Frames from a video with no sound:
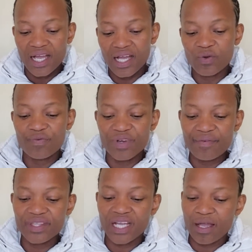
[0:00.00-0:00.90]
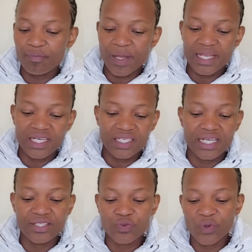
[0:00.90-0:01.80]
We've left the company
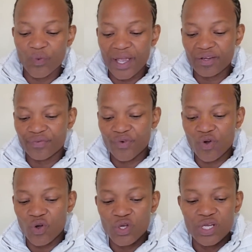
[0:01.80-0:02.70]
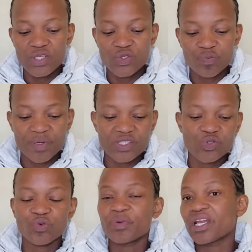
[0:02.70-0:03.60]
that we worked for to
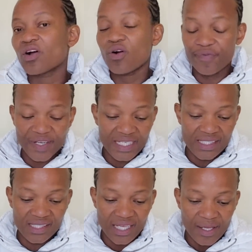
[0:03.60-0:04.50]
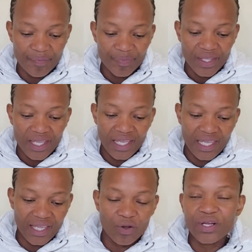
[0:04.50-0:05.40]
pursue better offers
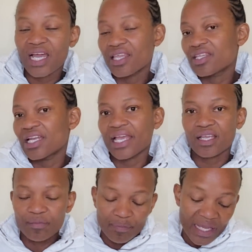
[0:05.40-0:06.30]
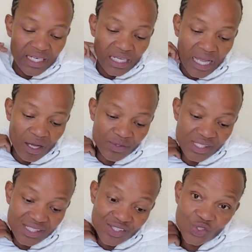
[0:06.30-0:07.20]
on other like mining
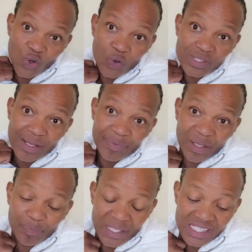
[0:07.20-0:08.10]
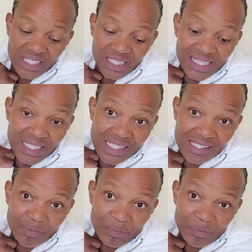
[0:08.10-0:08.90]
houses. So something better than this.